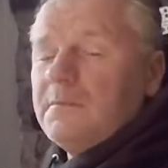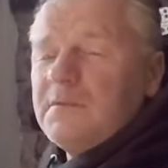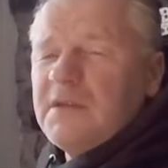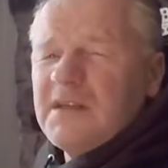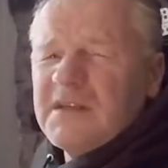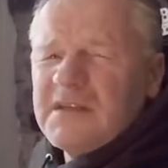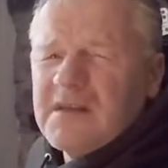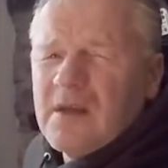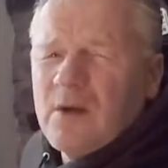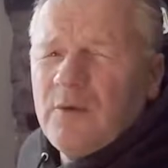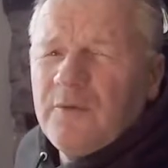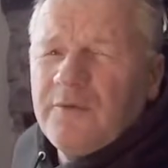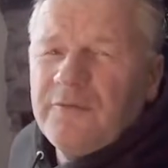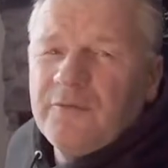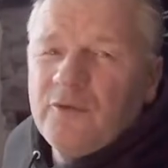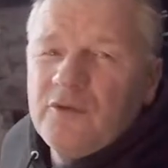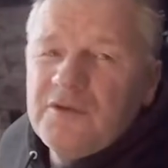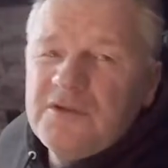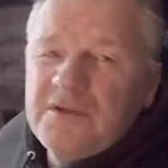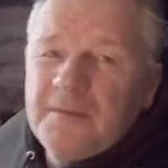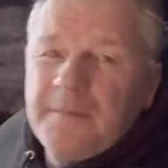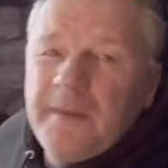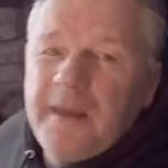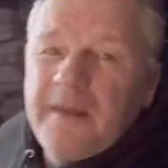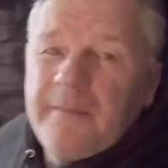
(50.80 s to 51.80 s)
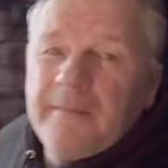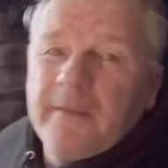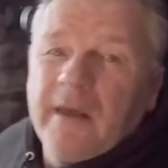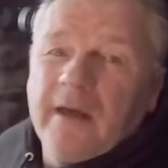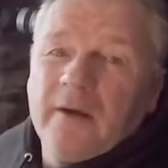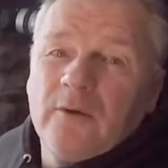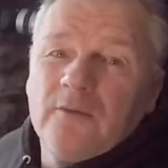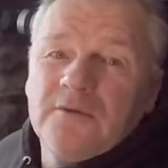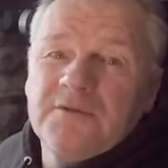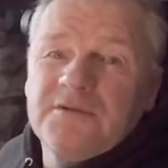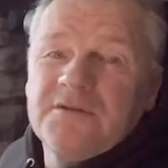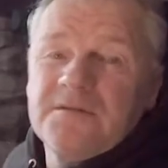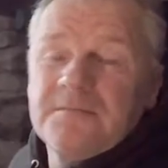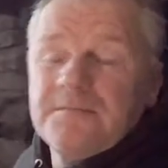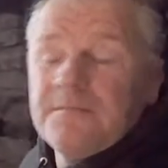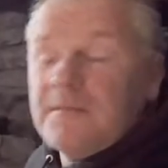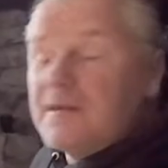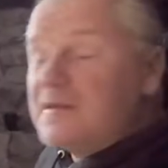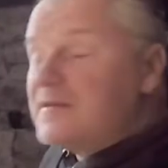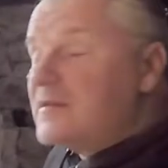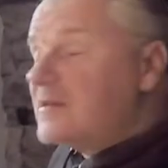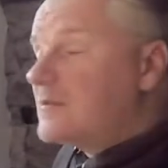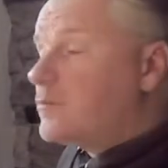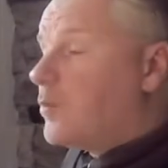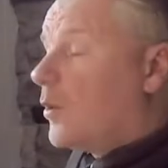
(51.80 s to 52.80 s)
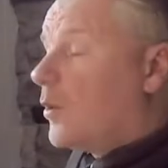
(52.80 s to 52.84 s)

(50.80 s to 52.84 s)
Just going through some emails, and this is